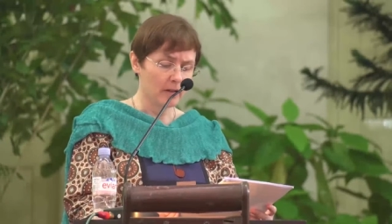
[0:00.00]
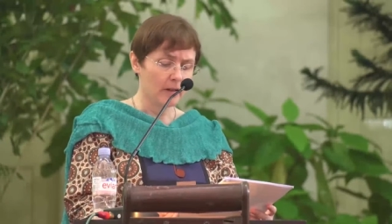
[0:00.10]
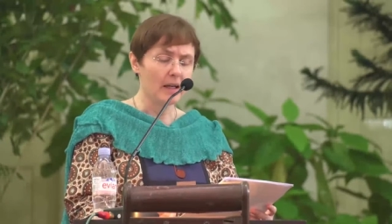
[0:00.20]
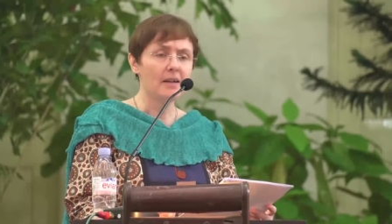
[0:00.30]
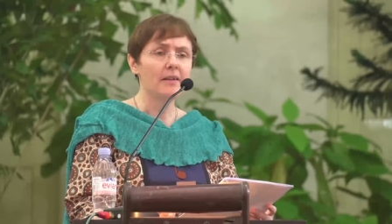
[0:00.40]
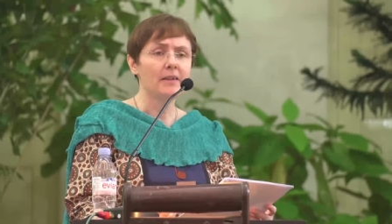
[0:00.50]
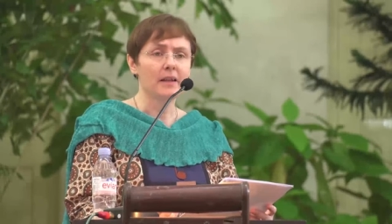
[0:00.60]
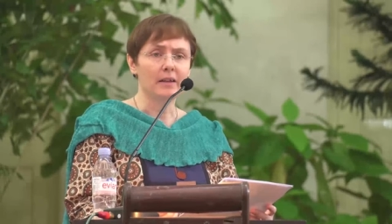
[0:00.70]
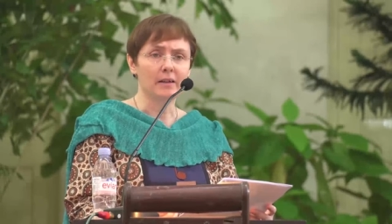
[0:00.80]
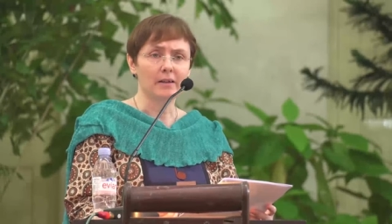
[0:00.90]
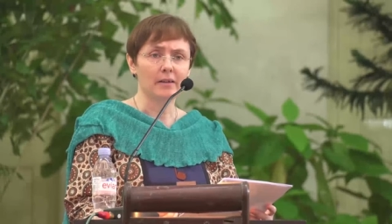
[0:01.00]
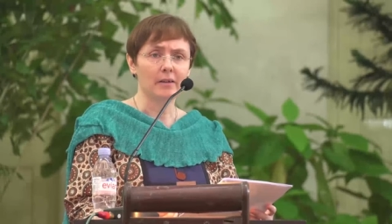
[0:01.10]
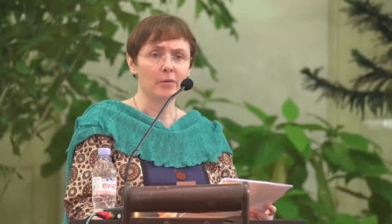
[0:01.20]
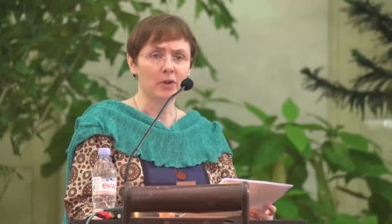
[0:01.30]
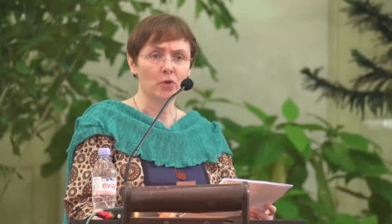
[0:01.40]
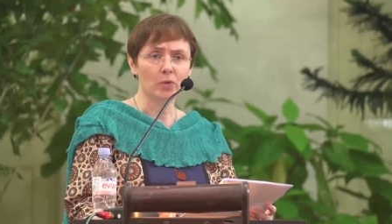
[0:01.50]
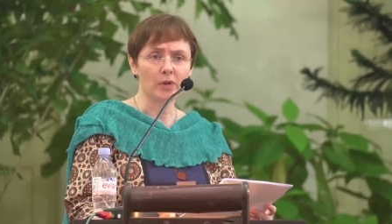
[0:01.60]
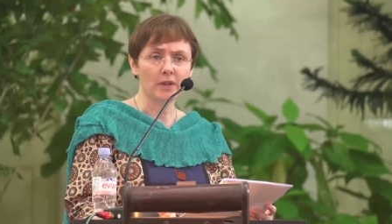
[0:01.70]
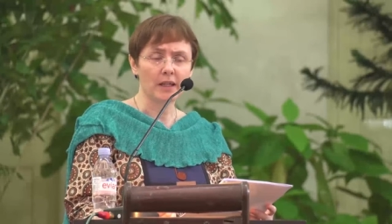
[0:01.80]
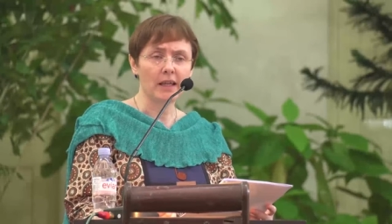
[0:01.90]
Anything which will
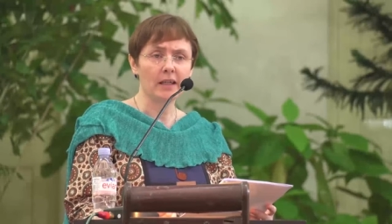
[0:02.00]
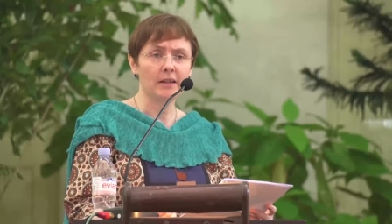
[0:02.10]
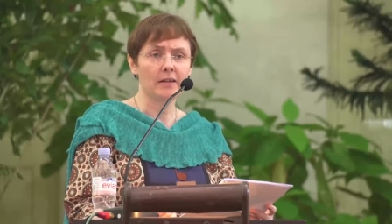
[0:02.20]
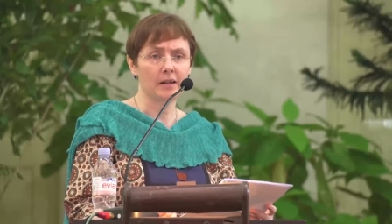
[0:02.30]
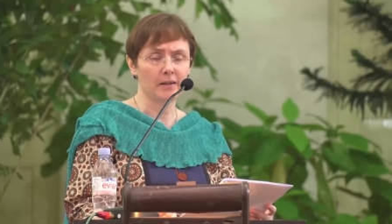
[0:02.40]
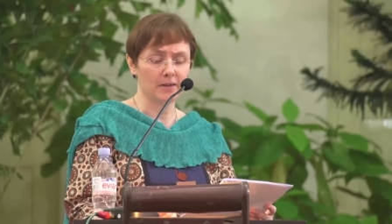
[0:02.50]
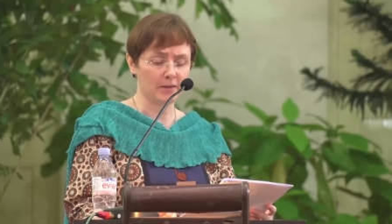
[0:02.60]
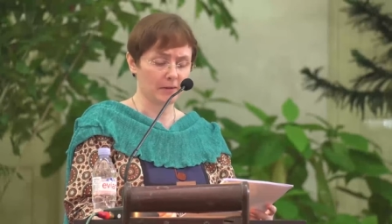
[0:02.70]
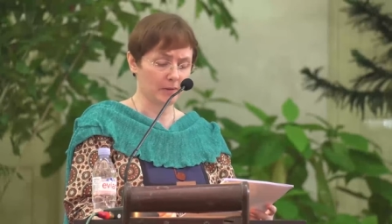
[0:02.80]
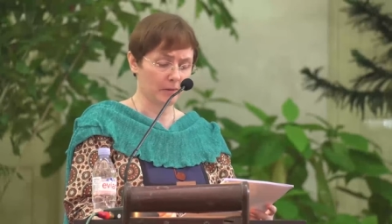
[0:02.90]
take us